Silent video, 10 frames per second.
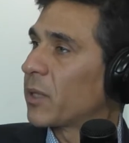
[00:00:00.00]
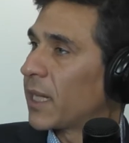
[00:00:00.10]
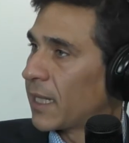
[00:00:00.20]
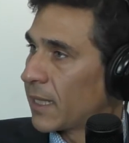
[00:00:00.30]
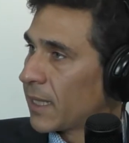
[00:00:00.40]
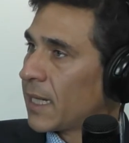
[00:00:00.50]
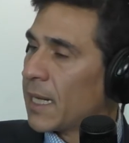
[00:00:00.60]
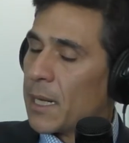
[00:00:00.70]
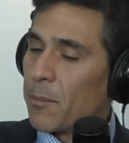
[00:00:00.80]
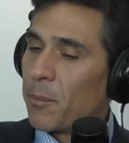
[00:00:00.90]
play. Mm-hmm.
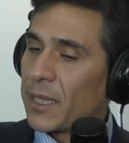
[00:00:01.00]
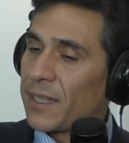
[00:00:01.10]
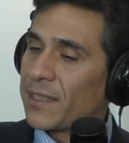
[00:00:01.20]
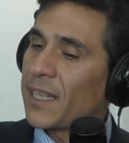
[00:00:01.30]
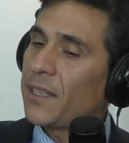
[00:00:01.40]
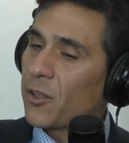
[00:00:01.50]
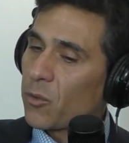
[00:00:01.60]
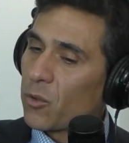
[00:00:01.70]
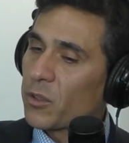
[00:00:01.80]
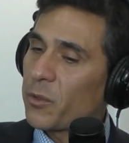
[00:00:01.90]
But the 10 year
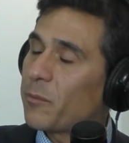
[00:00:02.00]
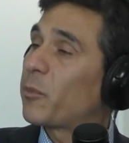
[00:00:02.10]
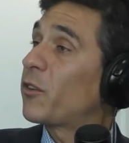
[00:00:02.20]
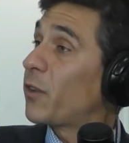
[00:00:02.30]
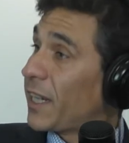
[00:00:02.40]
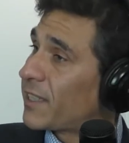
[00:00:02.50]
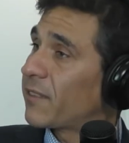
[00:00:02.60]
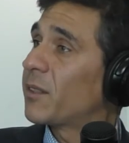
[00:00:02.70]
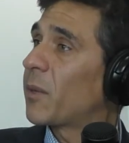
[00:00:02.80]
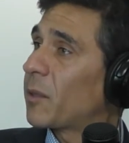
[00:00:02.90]
rule is very
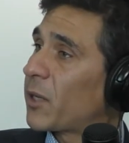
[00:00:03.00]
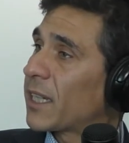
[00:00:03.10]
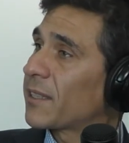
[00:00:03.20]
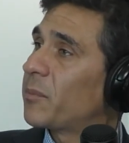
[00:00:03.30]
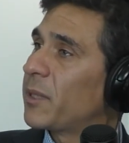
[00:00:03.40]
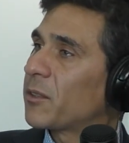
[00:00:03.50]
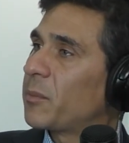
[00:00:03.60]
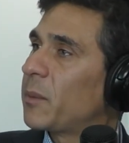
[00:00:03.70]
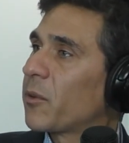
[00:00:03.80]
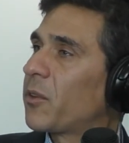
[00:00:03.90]
pervasive in my practice because
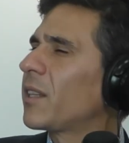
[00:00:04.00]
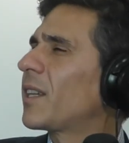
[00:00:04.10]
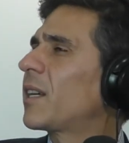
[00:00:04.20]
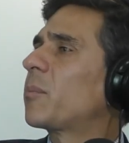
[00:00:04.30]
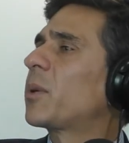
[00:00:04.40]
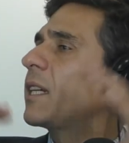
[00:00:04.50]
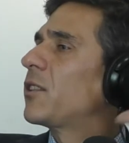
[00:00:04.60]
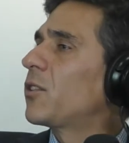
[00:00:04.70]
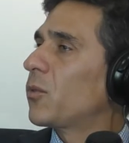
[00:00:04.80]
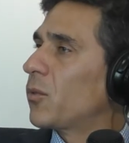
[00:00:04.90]
people think that it
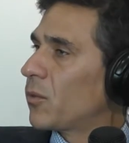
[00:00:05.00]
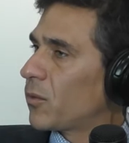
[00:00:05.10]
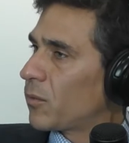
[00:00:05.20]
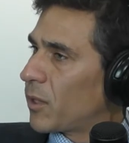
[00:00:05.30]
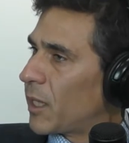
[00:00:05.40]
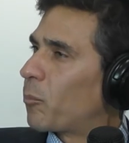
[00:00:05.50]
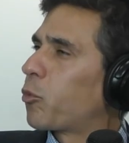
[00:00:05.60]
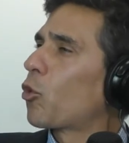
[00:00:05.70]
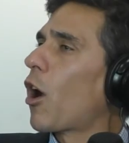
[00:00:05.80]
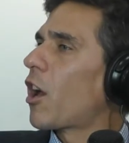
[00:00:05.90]
applies to Everything.
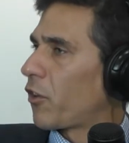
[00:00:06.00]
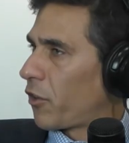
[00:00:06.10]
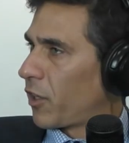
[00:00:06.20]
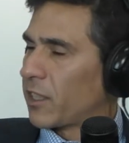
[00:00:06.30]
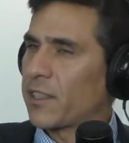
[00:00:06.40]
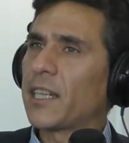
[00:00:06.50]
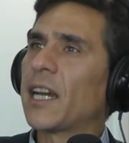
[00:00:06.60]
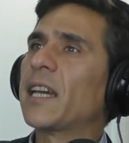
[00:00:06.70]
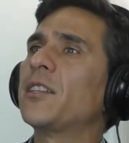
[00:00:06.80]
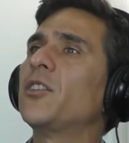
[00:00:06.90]
a broader thing. It's yeah. like,
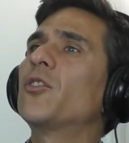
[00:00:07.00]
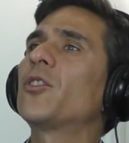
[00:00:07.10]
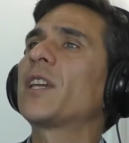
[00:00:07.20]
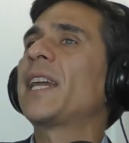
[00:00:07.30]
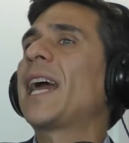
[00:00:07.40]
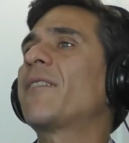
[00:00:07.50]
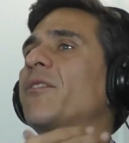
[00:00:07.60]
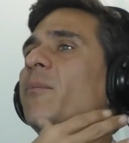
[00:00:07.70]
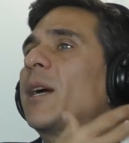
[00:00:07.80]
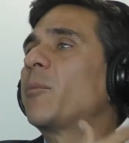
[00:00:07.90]
I, you don't get
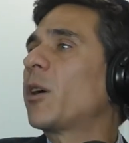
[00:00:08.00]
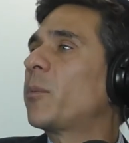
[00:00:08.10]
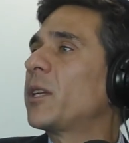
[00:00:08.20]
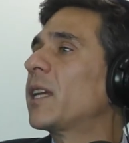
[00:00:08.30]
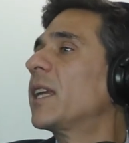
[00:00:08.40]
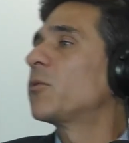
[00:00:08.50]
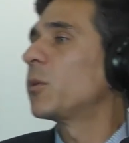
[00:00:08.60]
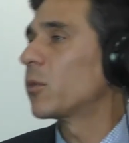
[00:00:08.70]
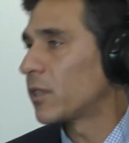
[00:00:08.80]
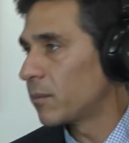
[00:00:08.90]
half of my property unless
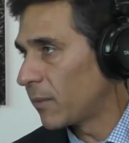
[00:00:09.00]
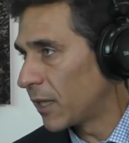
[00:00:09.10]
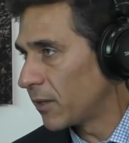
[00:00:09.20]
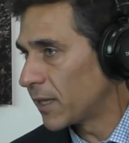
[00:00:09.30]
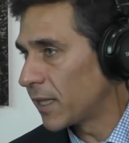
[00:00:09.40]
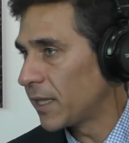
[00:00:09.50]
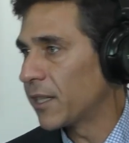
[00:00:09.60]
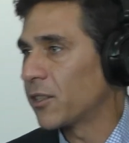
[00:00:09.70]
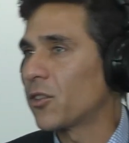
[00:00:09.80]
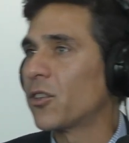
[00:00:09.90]
we were married mm-hmm. 10
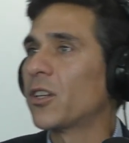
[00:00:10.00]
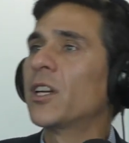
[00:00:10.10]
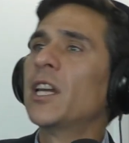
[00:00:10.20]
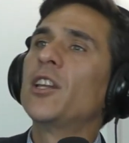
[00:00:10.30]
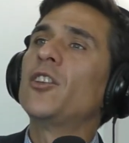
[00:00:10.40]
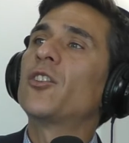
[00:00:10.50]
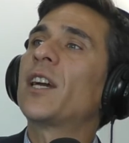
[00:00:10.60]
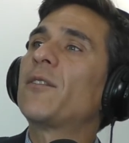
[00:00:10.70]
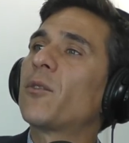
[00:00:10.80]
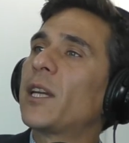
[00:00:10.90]
years, or you don't
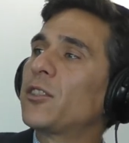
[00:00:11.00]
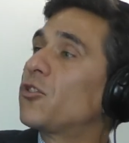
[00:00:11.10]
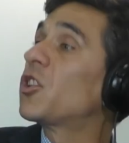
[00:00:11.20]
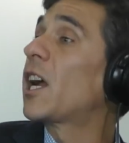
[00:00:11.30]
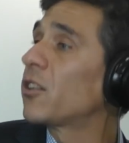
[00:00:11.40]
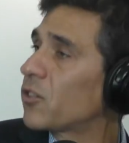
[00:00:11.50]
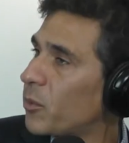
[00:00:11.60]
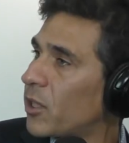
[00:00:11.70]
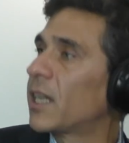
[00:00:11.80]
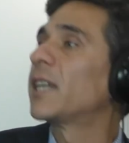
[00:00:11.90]
have a right to child
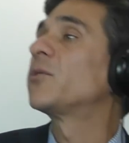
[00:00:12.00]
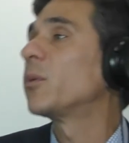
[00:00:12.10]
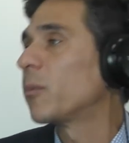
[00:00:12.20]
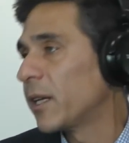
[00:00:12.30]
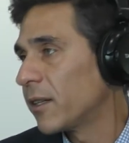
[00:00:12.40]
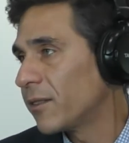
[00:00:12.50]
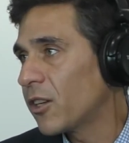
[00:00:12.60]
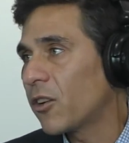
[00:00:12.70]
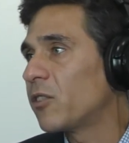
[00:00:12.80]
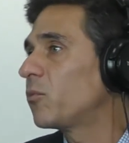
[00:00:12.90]
support unless we were married. Mm-hmm.
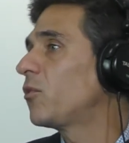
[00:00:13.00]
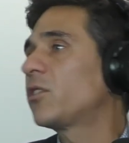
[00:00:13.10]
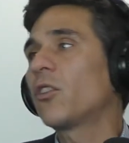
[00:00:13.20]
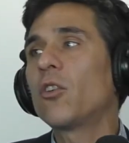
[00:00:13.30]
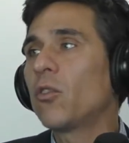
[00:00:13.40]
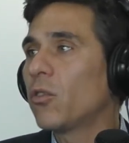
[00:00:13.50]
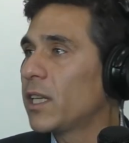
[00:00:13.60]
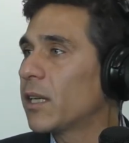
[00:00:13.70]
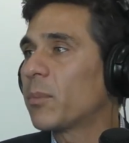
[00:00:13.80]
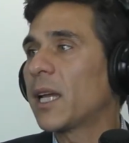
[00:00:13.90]
No, it just
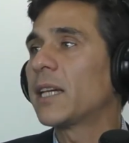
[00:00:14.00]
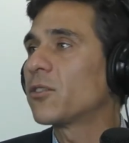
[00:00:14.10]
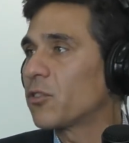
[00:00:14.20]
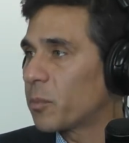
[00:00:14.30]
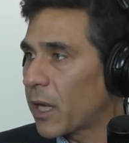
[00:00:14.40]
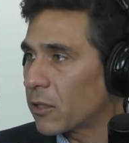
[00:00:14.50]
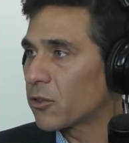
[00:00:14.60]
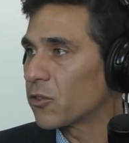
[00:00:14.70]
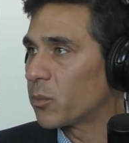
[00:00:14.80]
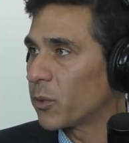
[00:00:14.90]
only applies to
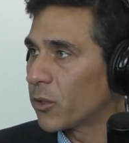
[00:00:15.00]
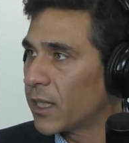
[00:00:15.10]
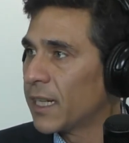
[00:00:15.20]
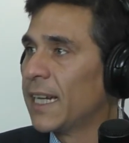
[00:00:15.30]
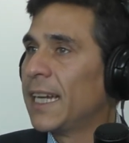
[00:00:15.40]
spousal support